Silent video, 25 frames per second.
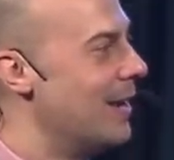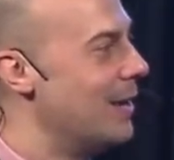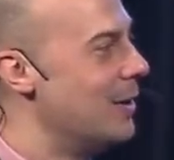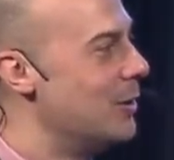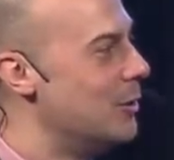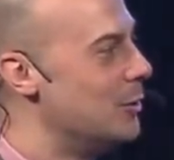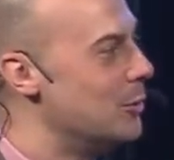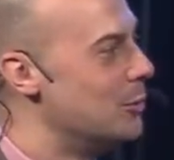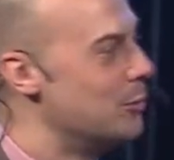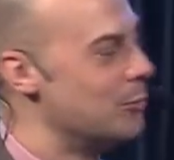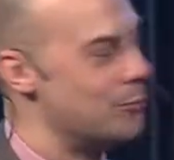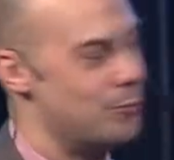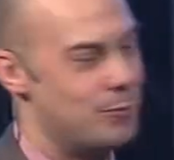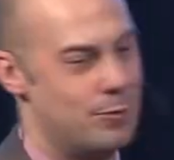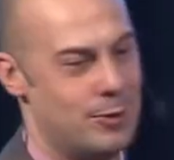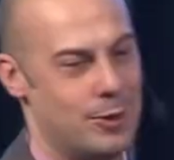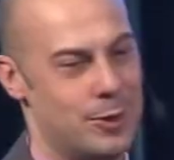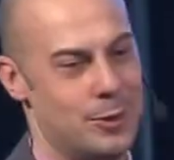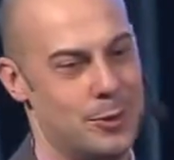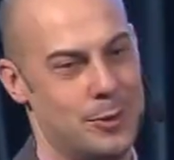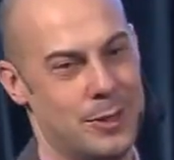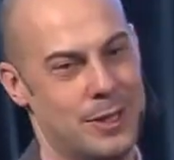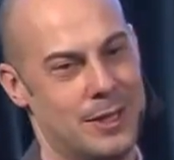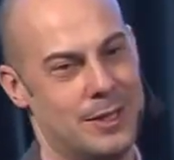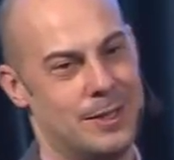who
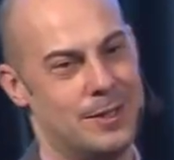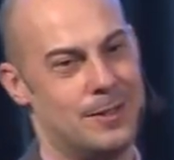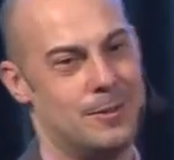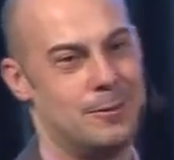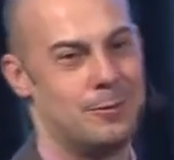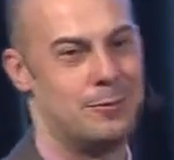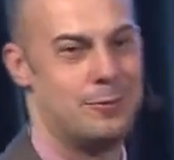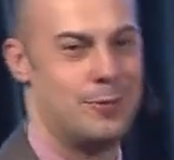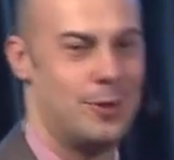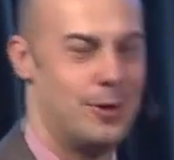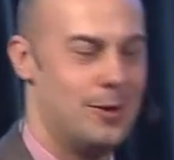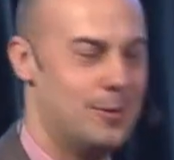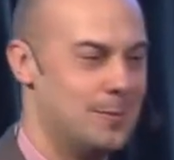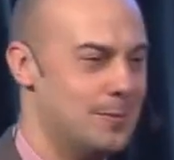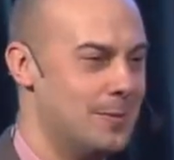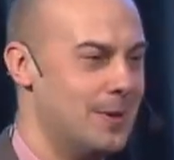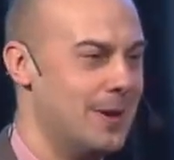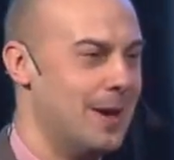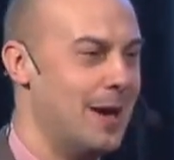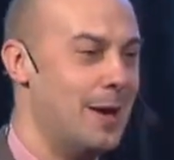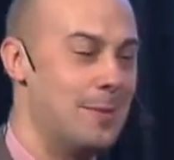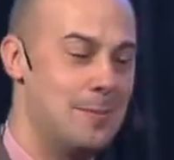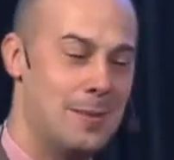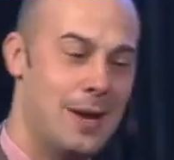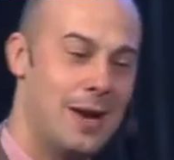flew in from
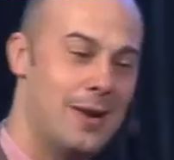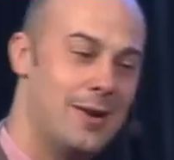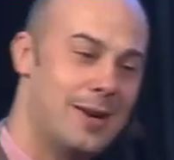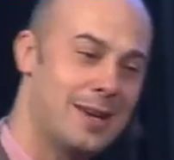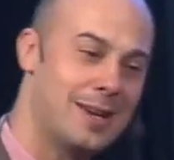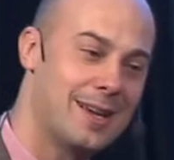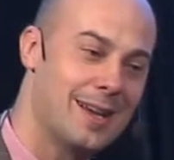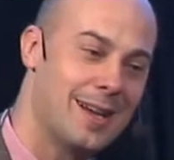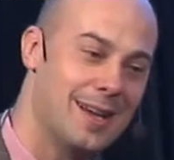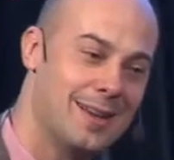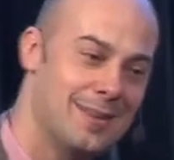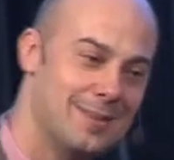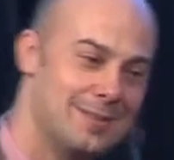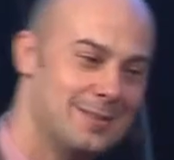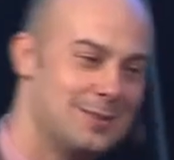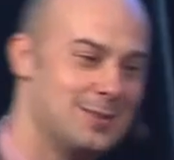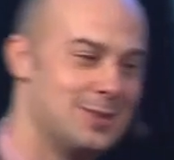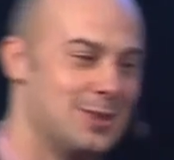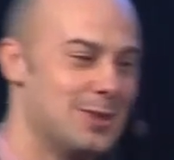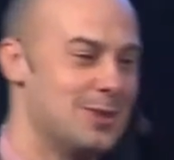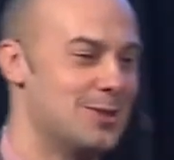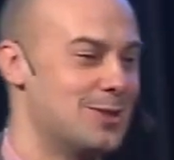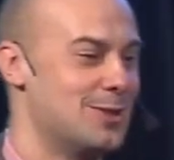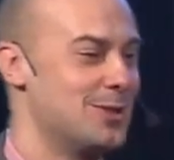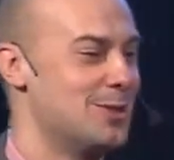America
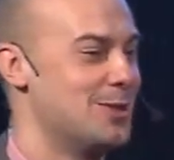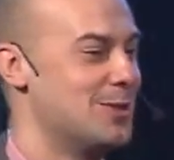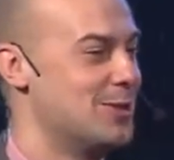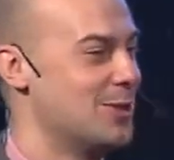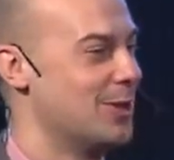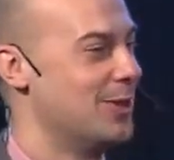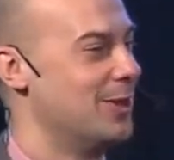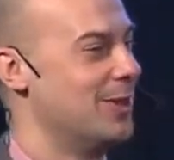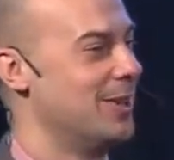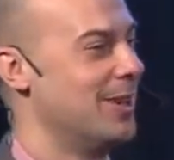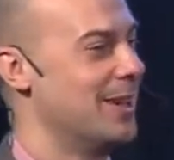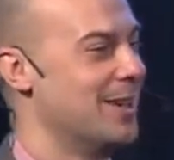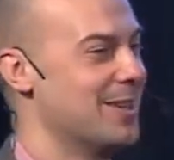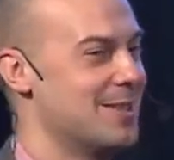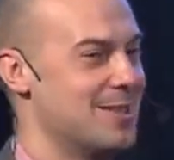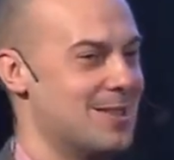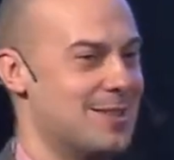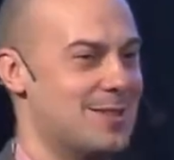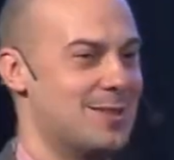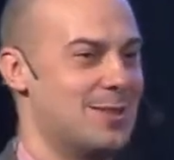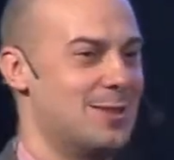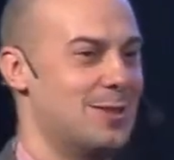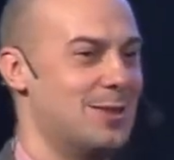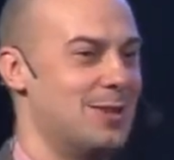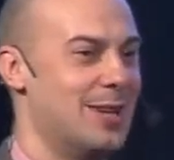just to join
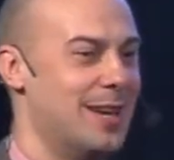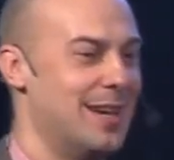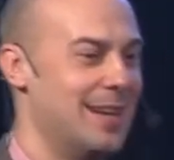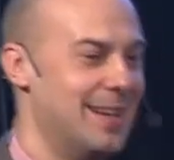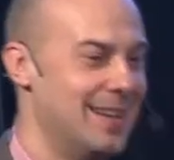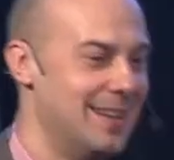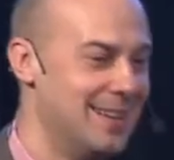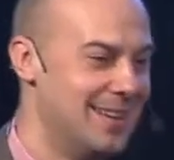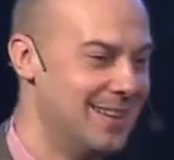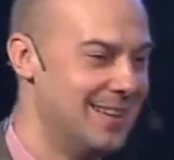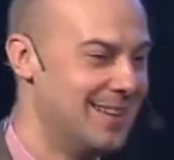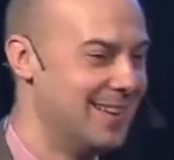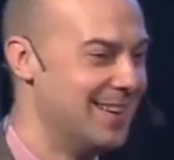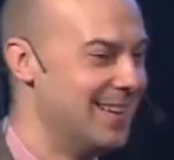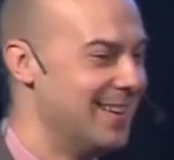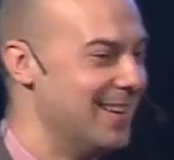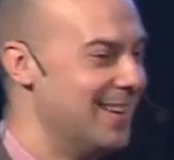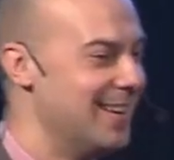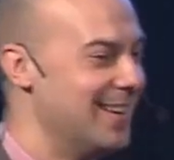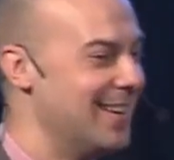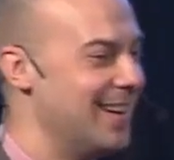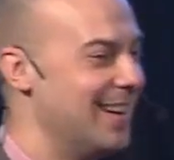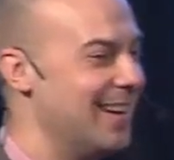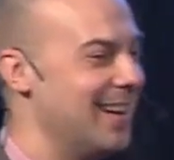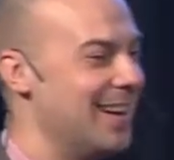us today.
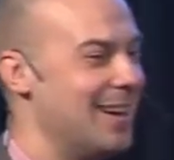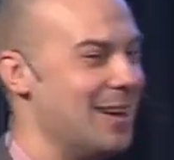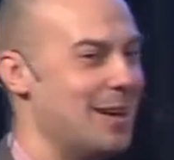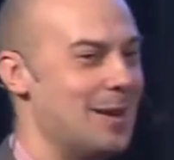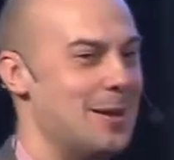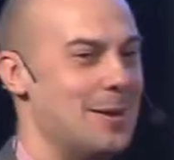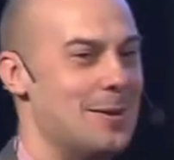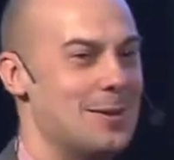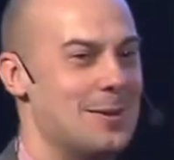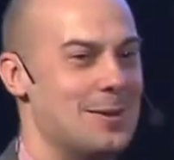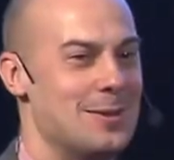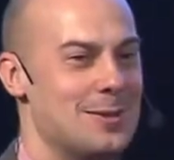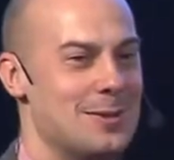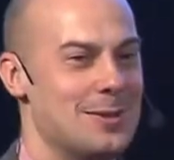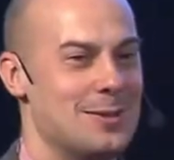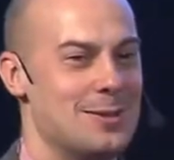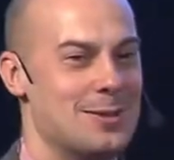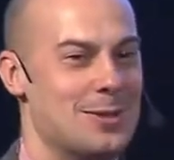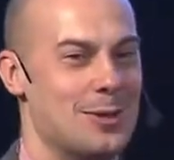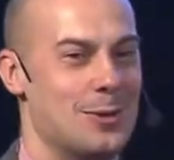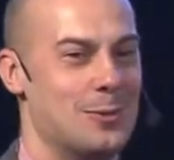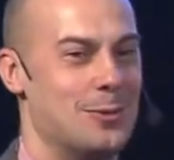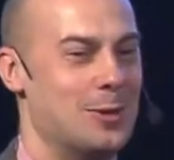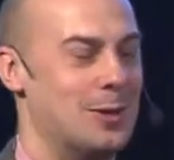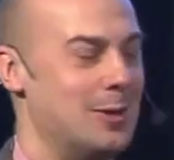
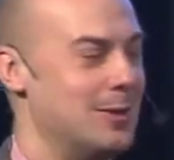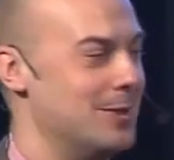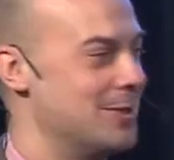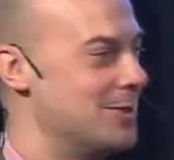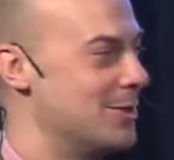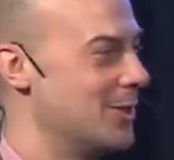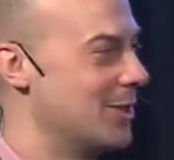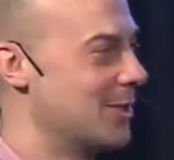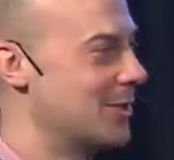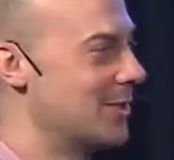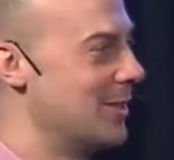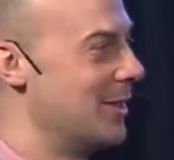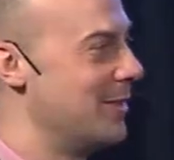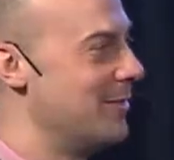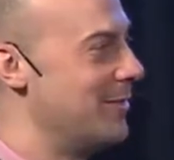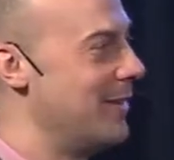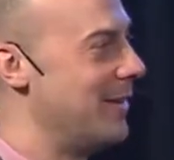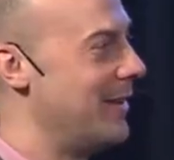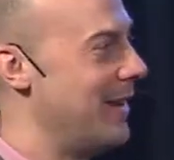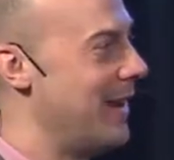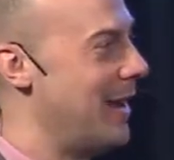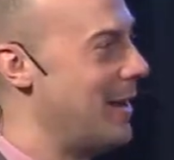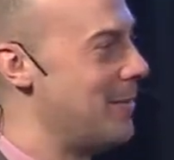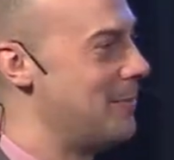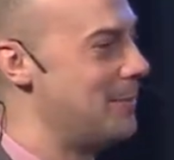So we're certainly
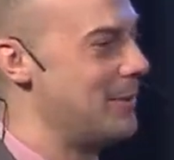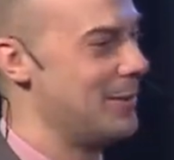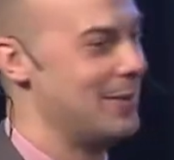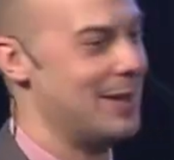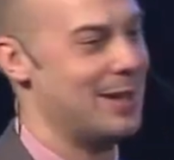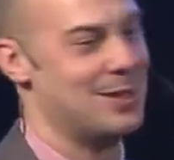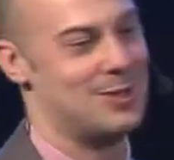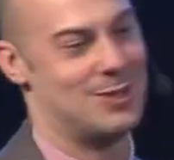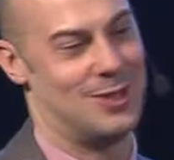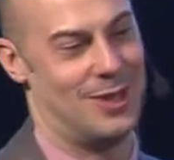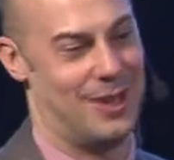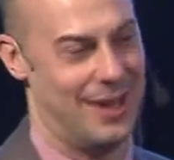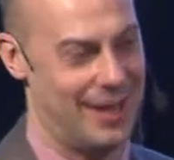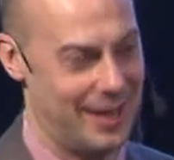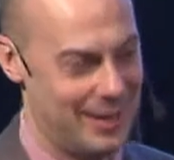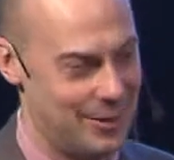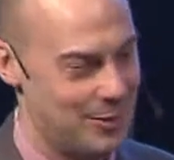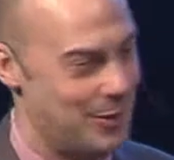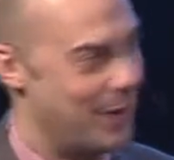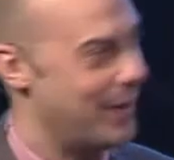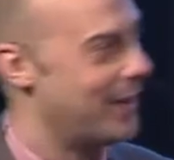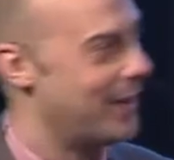very happy. That's a lie, you